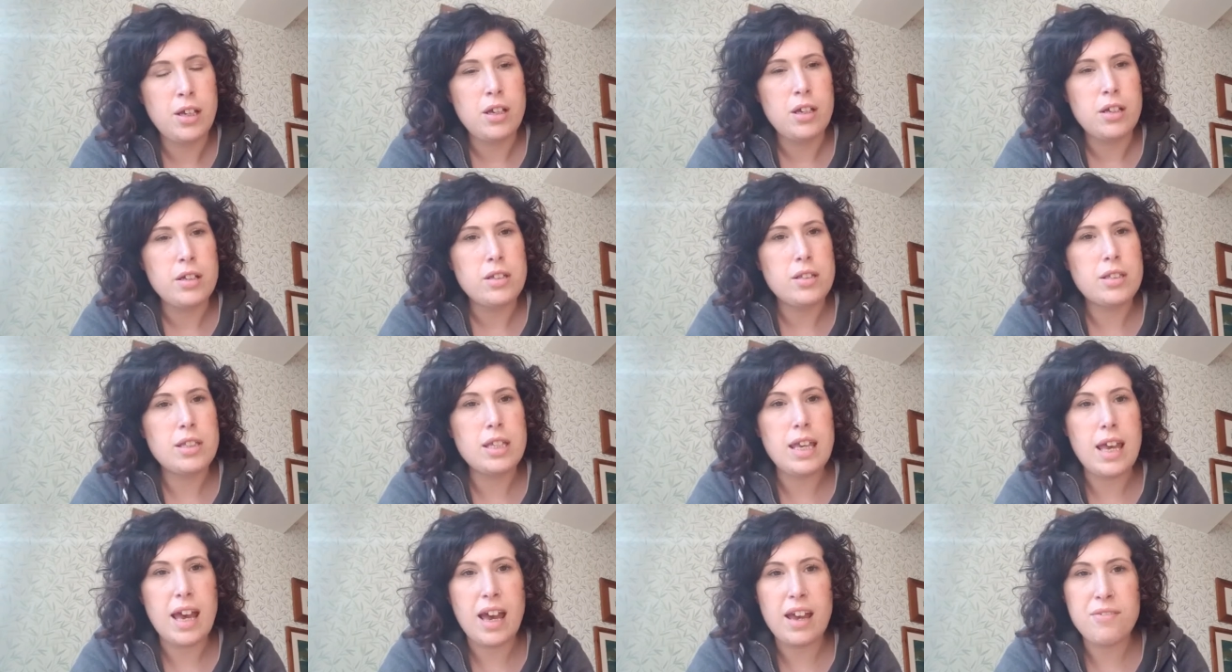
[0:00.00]
So
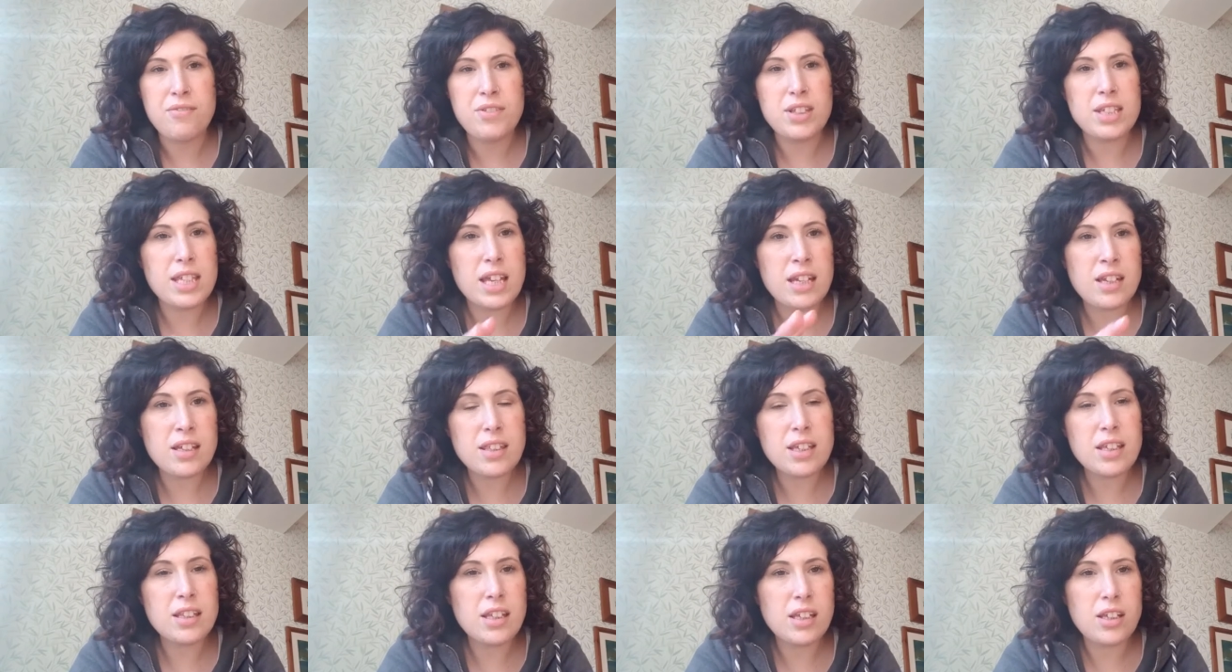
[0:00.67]
yeah, if there's
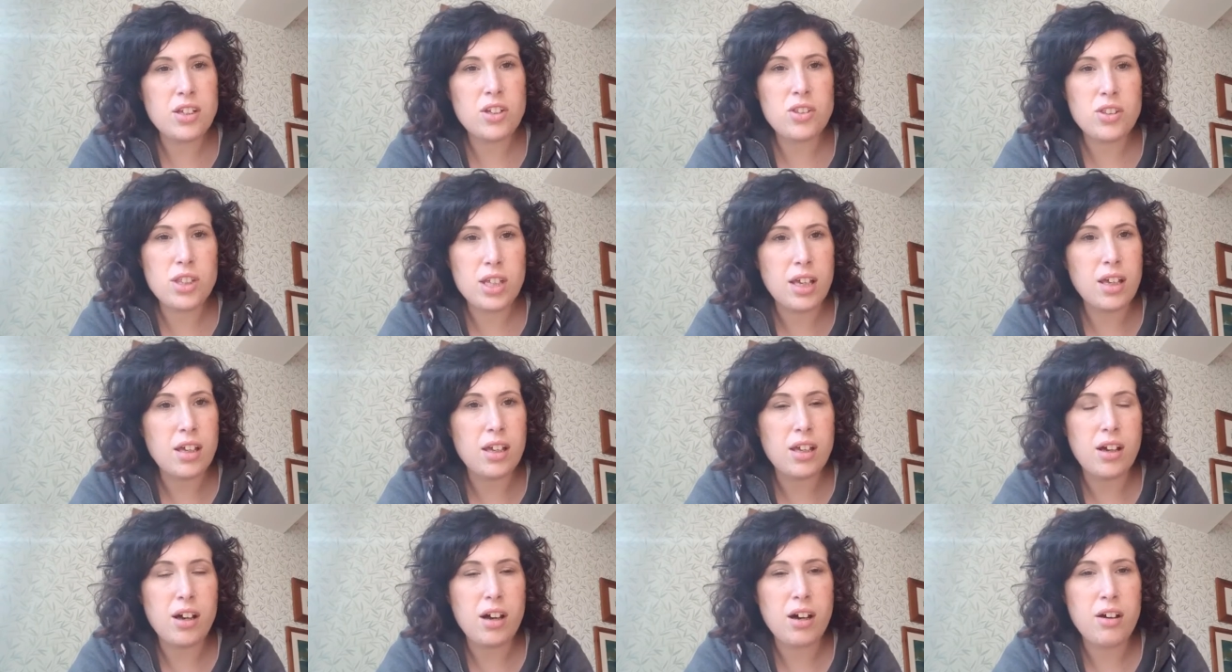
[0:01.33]
anything that you think
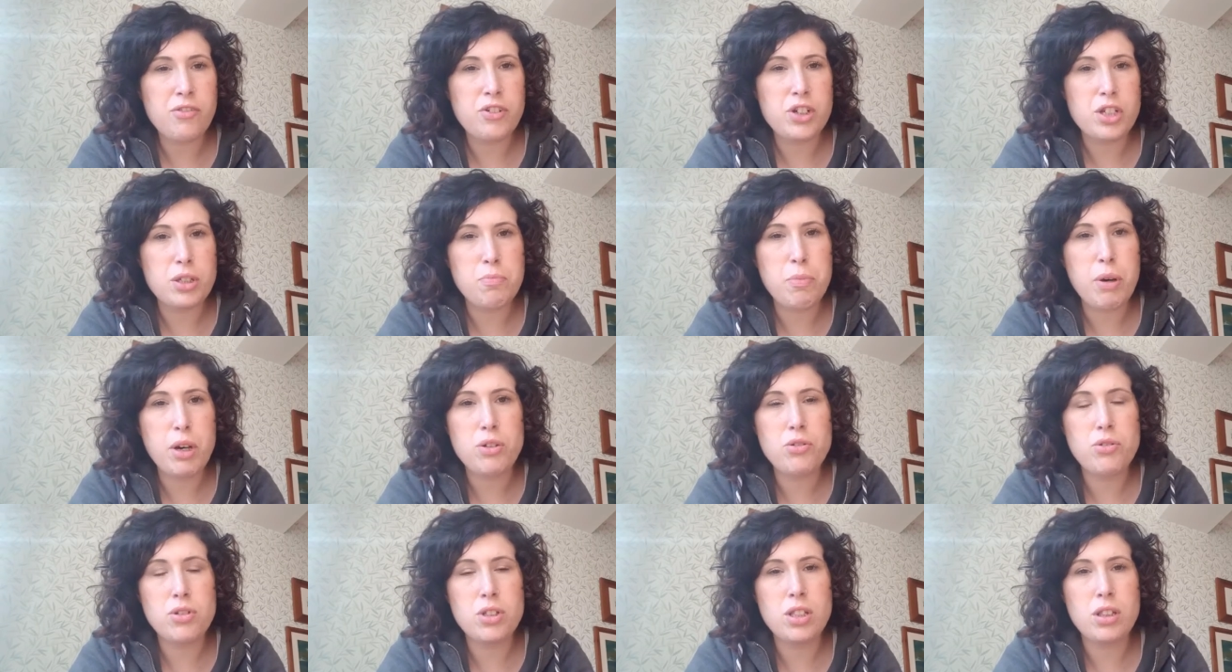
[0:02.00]
of, just
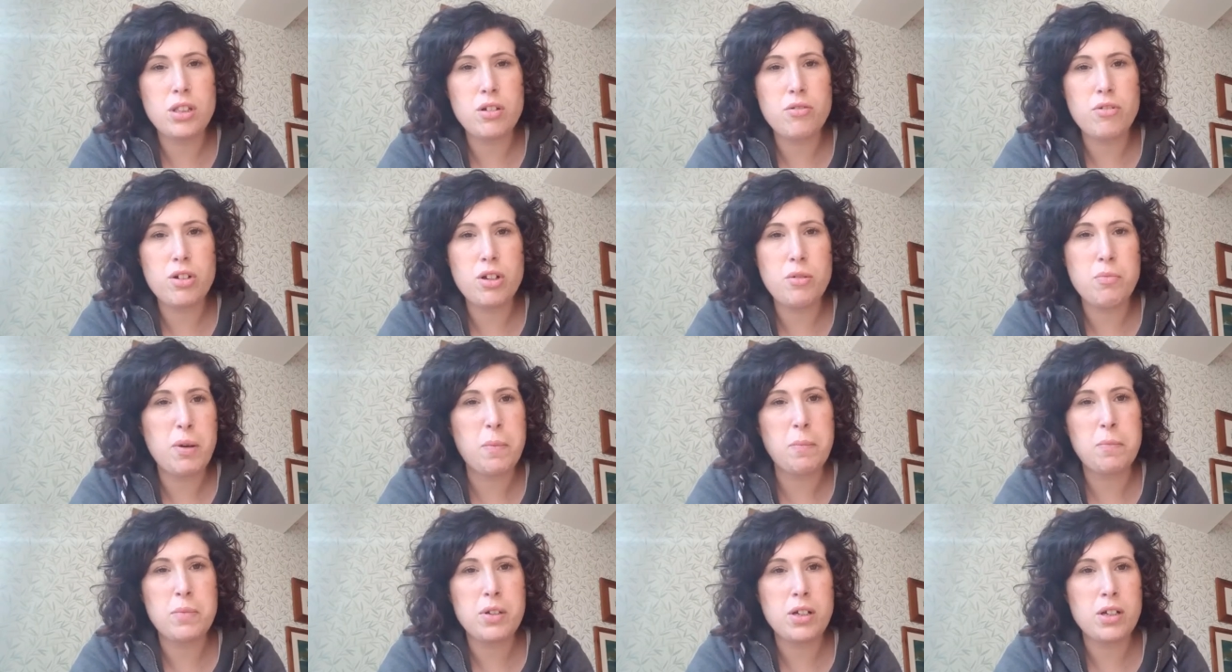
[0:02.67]
post in the group.
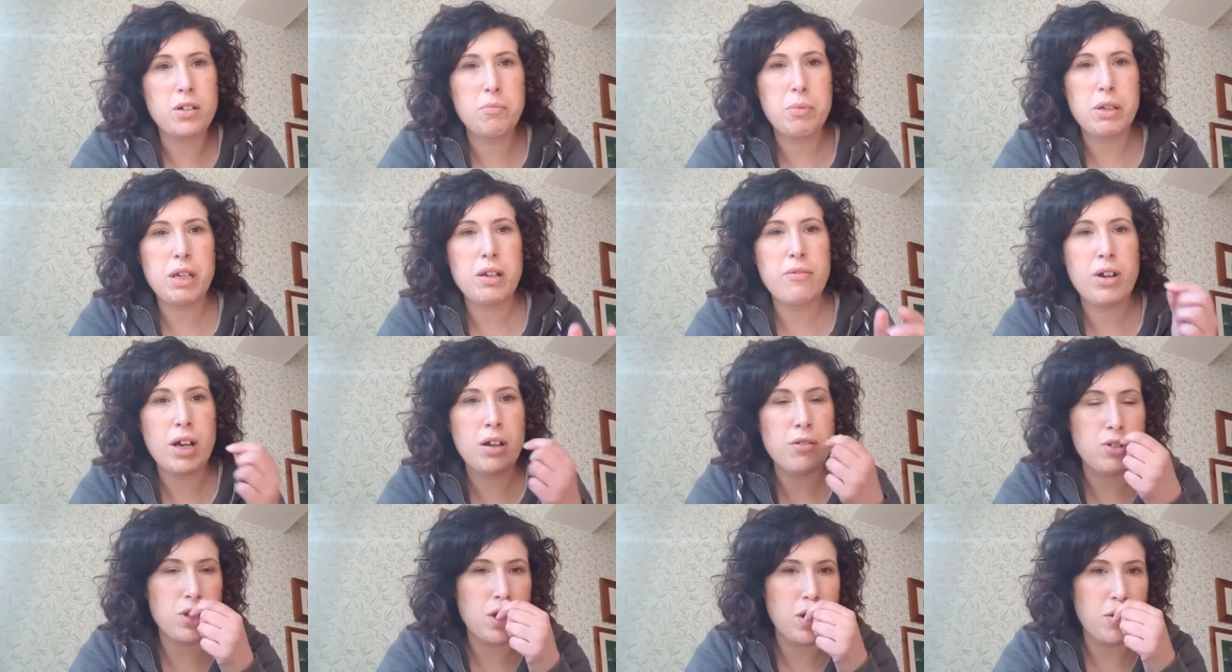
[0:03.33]
I'm going to be
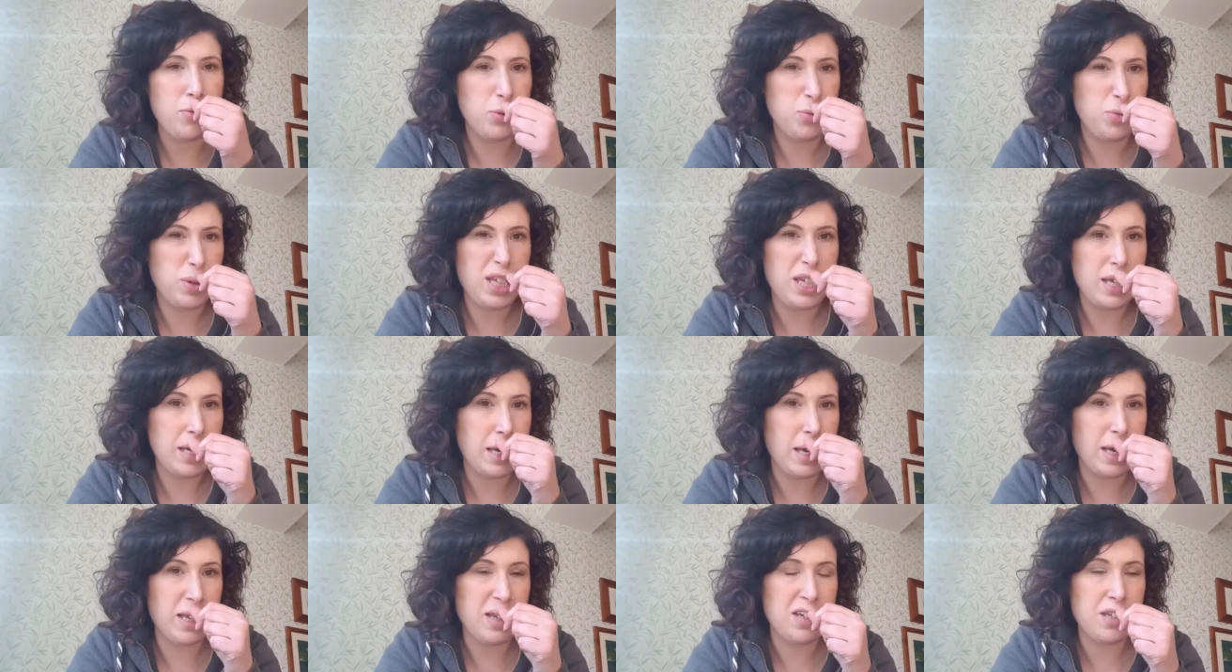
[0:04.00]
around over the
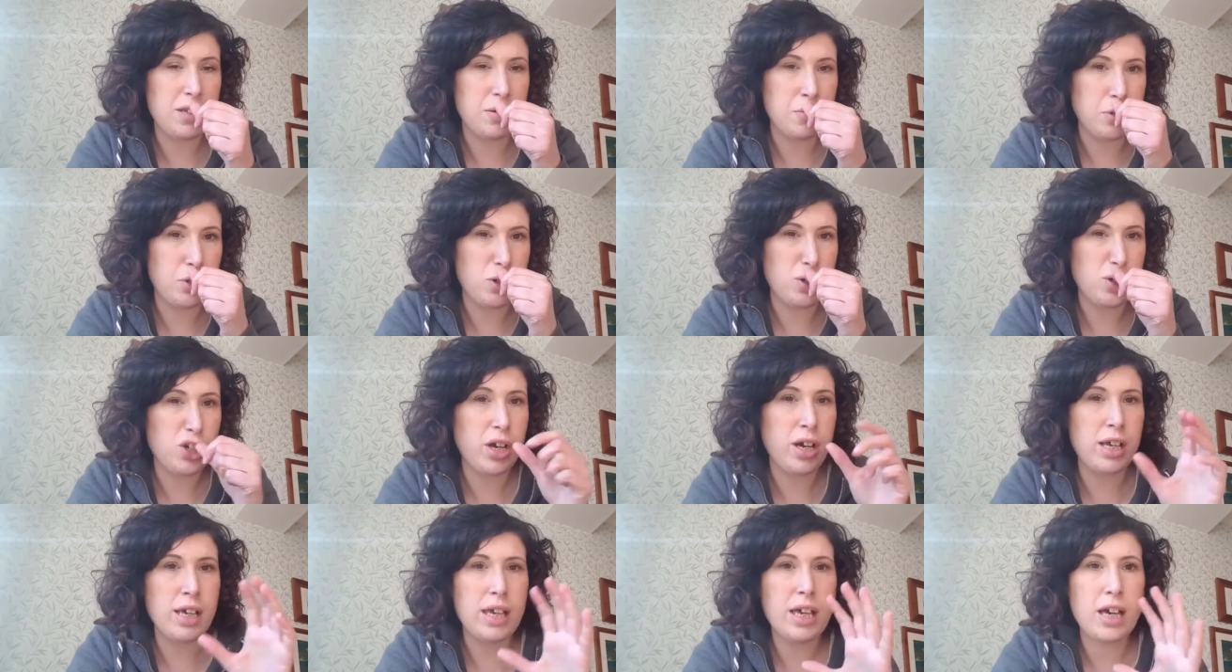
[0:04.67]
weekend. I'm going to try
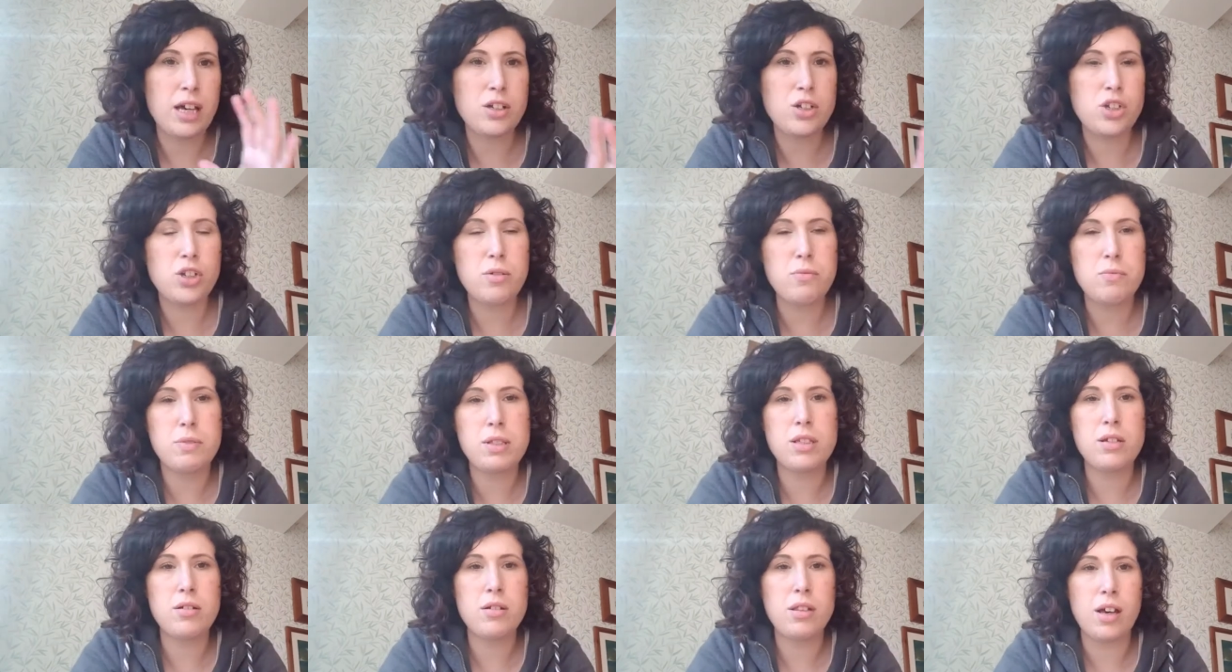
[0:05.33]
and catch up
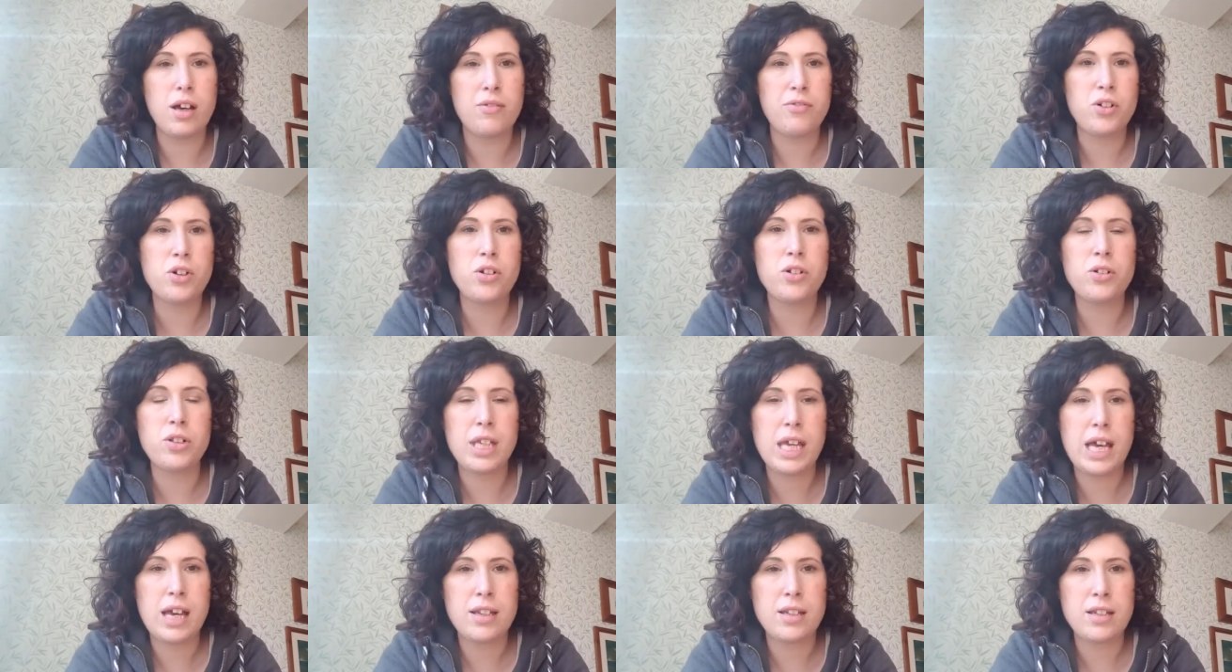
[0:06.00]
so that I've got all
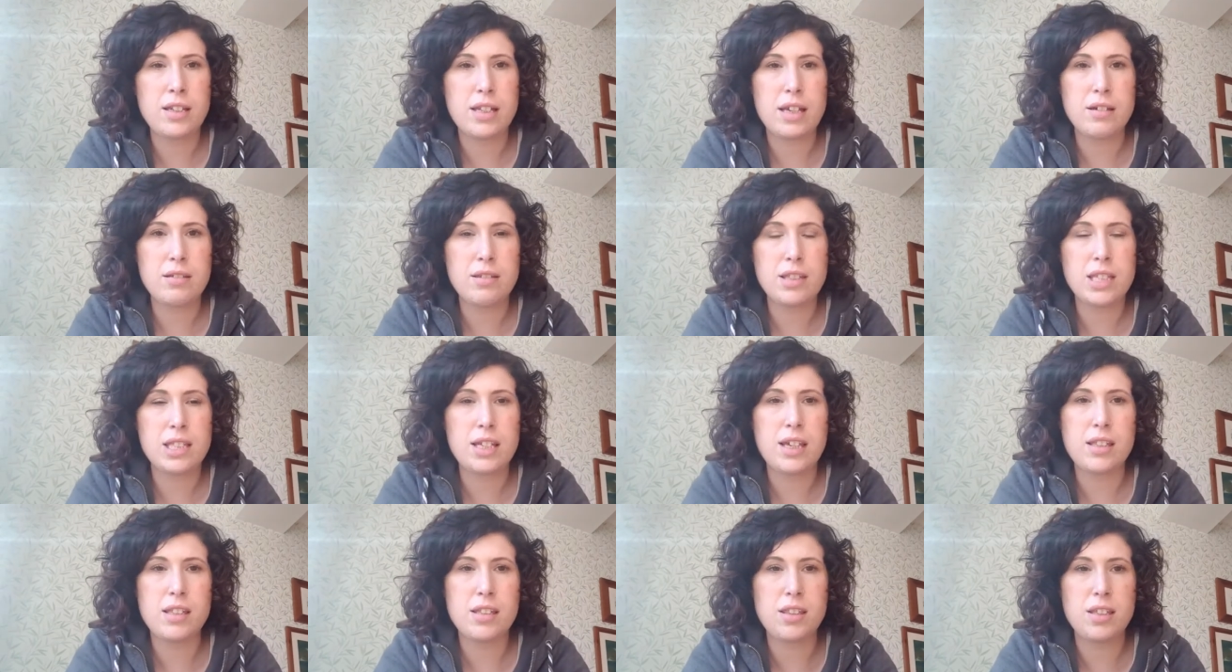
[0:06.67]
your handouts
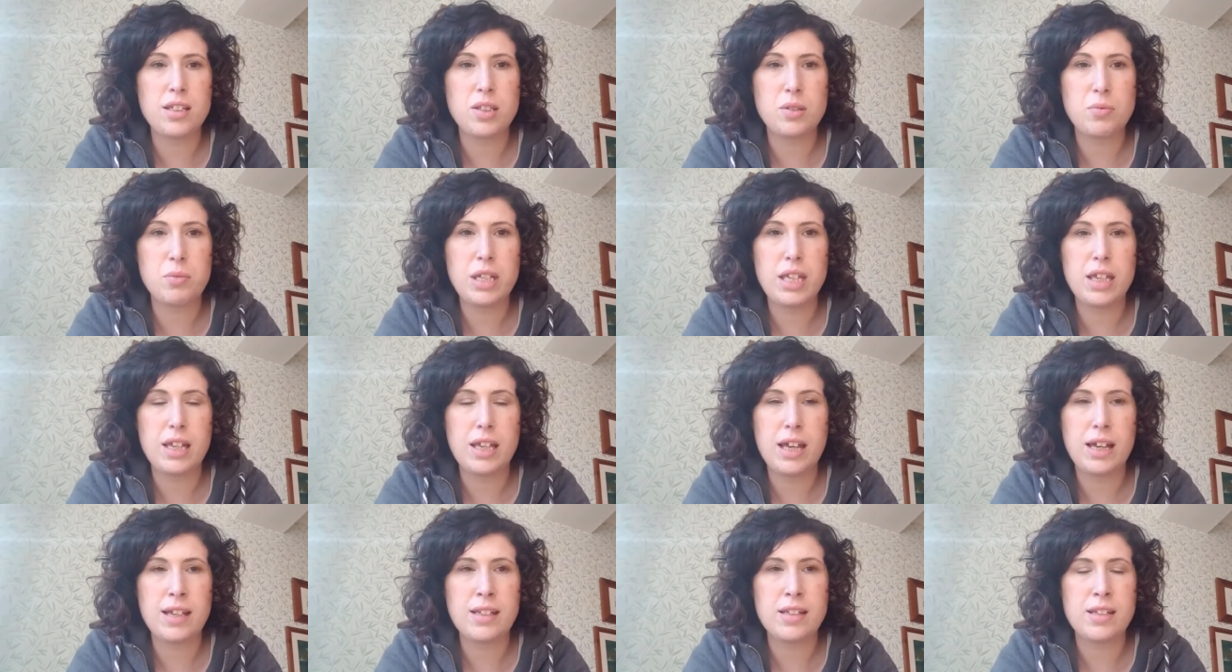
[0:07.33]
together this
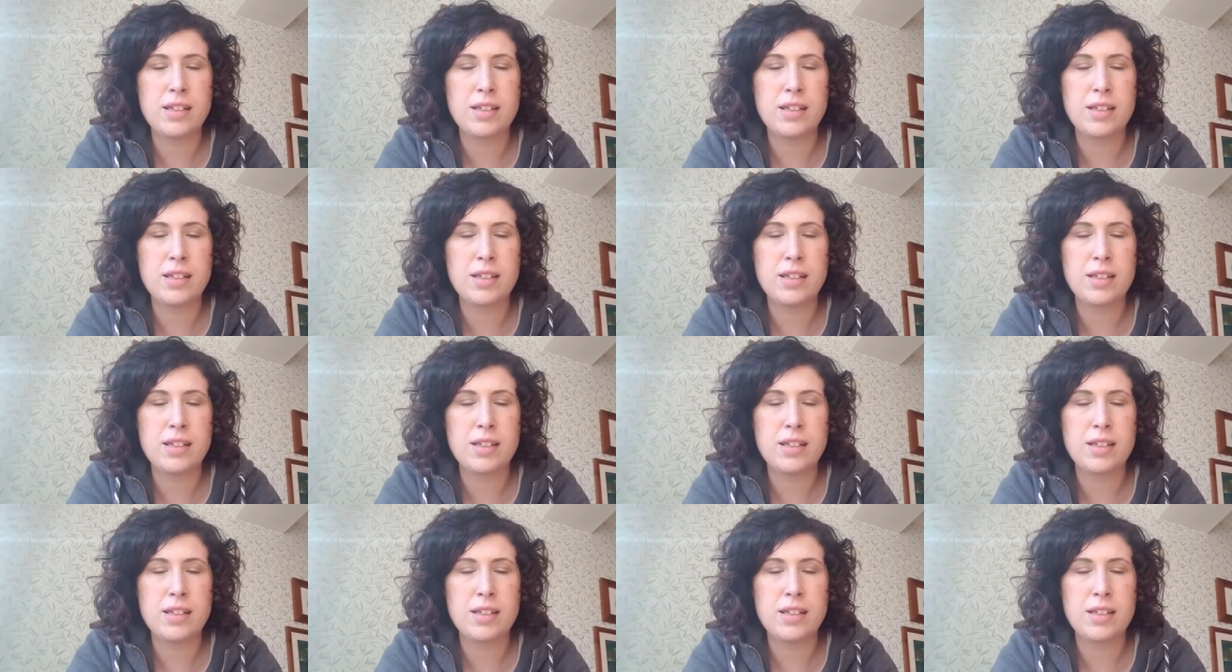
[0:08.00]
weekend.